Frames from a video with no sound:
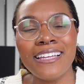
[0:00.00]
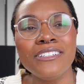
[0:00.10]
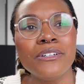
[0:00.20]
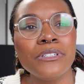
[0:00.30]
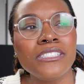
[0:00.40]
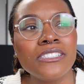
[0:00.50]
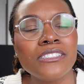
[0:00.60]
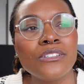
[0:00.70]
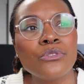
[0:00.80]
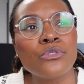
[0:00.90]
you know, it's
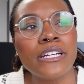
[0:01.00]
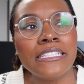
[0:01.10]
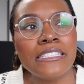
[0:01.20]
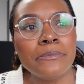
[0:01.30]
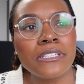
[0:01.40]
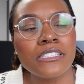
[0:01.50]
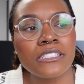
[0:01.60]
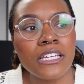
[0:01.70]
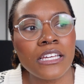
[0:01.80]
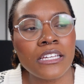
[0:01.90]
just so crazy because,
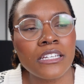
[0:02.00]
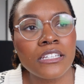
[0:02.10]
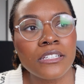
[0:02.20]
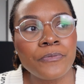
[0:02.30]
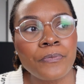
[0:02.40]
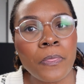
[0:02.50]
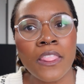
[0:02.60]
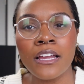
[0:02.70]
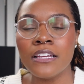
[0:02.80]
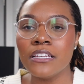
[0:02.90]
like,
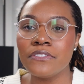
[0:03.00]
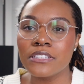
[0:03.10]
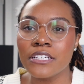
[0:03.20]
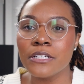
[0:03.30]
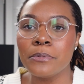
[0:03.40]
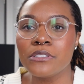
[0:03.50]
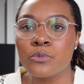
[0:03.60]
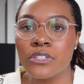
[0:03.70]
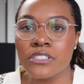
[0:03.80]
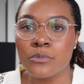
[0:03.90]
if a therapist
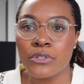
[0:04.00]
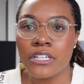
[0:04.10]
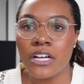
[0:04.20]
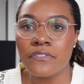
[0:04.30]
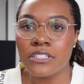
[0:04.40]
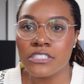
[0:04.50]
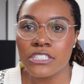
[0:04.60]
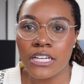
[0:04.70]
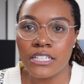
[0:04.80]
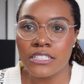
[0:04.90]
were to break
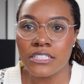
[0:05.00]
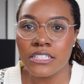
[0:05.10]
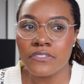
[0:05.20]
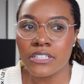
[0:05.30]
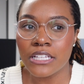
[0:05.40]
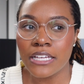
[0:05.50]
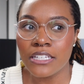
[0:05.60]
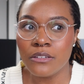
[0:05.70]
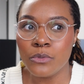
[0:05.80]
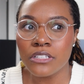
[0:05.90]
confidentiality of a
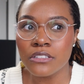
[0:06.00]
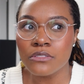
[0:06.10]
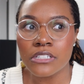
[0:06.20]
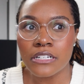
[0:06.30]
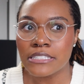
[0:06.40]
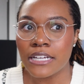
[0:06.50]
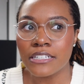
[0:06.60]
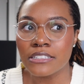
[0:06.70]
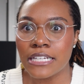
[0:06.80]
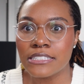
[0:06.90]
client, we could lose our
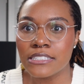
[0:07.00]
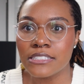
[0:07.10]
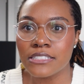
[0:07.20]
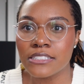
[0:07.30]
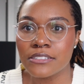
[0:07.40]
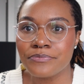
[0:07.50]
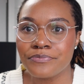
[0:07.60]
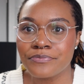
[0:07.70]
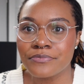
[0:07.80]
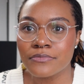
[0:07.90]
entire license.
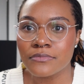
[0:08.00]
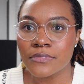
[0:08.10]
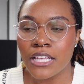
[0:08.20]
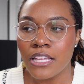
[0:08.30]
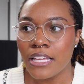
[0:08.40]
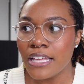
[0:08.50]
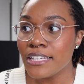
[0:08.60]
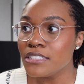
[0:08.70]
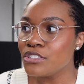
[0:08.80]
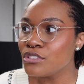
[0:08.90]

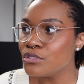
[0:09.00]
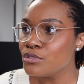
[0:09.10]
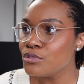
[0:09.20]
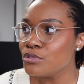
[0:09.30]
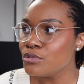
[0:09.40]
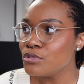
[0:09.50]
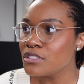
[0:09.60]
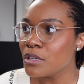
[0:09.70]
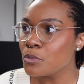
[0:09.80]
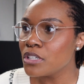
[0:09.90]
And to
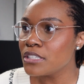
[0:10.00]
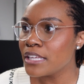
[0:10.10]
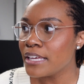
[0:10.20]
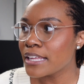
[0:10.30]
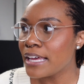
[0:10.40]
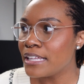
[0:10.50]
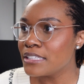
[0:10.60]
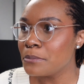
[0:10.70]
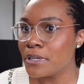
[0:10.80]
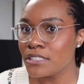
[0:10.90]
someone like
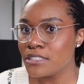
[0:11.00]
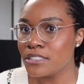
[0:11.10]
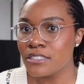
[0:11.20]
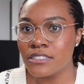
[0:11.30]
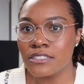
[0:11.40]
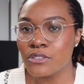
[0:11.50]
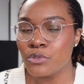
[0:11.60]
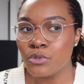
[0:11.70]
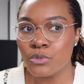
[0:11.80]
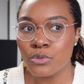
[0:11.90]
Alan Matas,
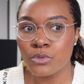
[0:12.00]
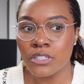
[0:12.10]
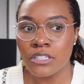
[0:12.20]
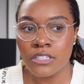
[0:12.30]
who